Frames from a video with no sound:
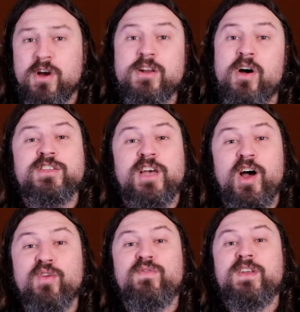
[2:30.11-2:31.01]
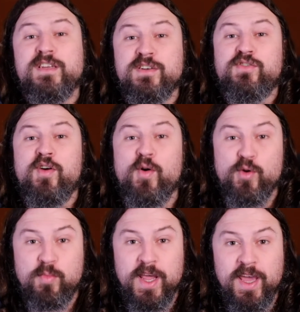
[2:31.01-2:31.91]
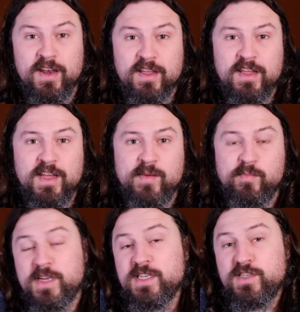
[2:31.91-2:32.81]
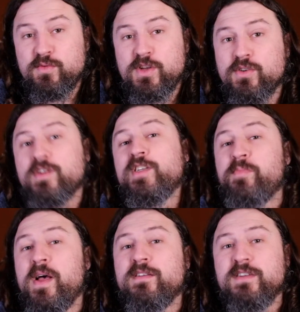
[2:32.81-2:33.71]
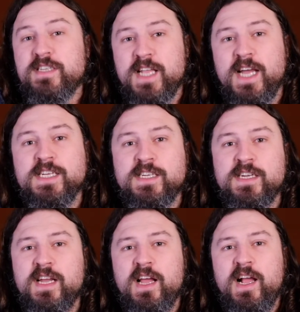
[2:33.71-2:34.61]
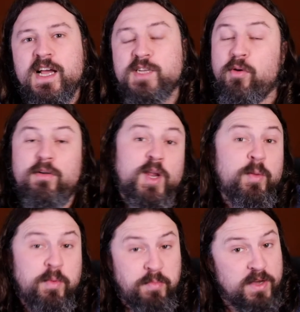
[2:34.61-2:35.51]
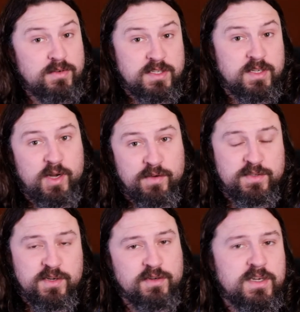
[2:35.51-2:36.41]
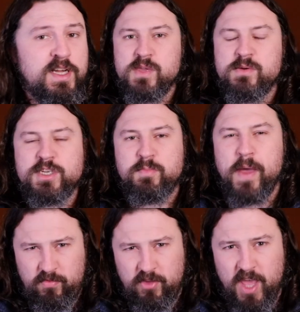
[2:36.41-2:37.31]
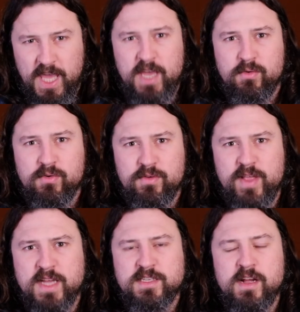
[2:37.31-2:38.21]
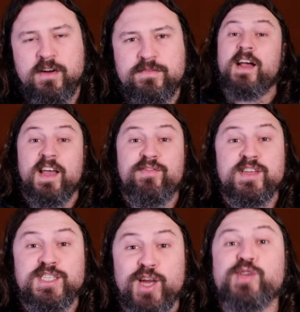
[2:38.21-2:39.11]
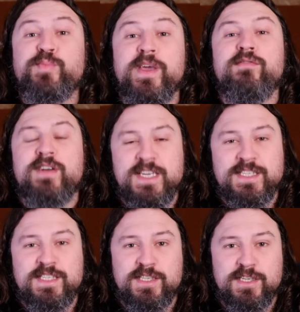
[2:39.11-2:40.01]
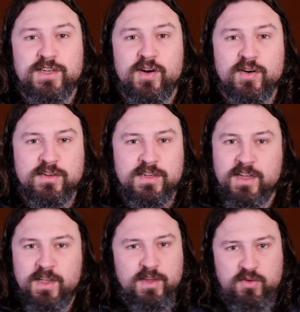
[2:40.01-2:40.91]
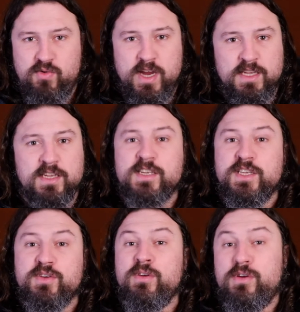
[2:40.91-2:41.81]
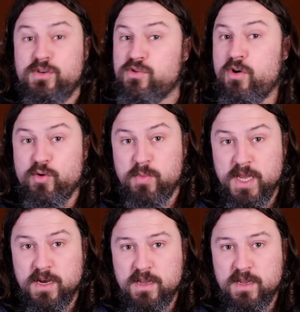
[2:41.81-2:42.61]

not to overly control your bleed, because you're recording this band on a stage. It's probably going to be billed as a live song. You expect to hear all of that stuff. If it's just being released as a song, great, you can control your bleed.